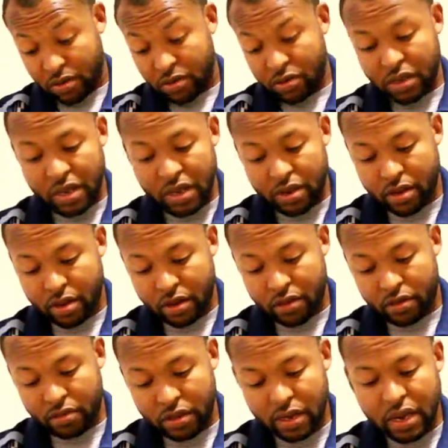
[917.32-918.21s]
Oh, there you go.
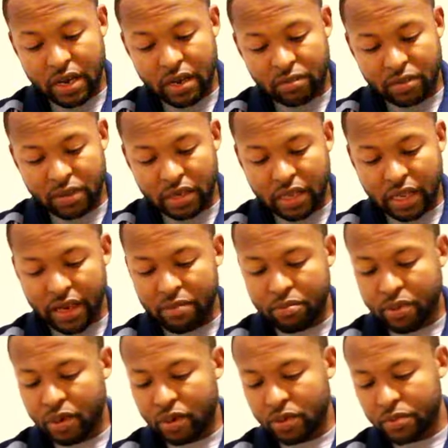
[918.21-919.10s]
Yep, your
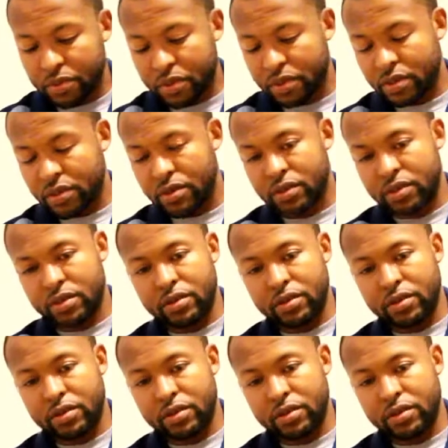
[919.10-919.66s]
light bulbs.